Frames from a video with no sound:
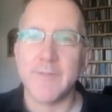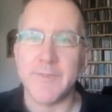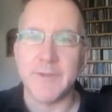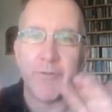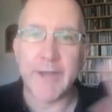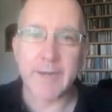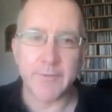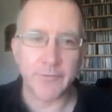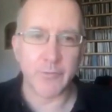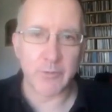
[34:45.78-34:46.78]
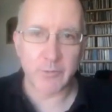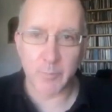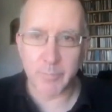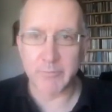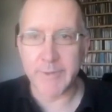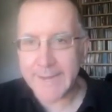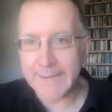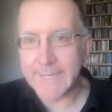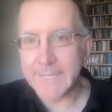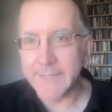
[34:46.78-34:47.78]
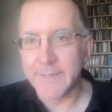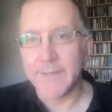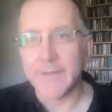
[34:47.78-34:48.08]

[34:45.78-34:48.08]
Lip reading: the grand historical parade